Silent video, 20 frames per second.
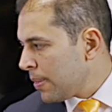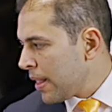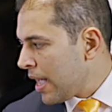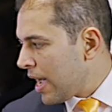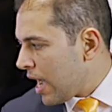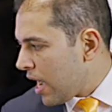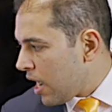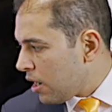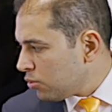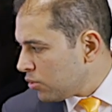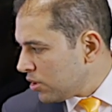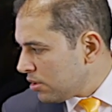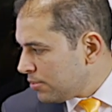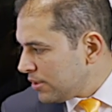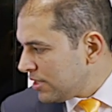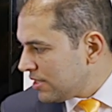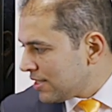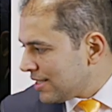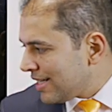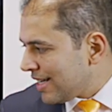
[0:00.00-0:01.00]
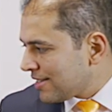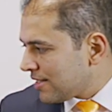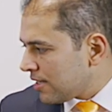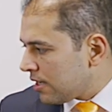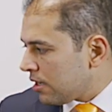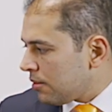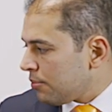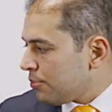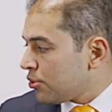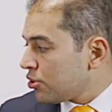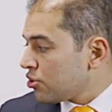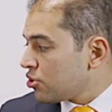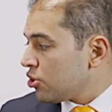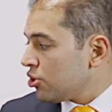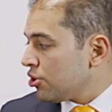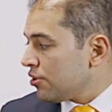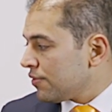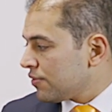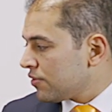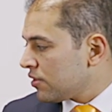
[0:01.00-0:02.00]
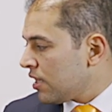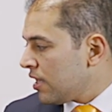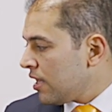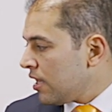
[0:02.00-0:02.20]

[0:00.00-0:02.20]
How will be the data preserved,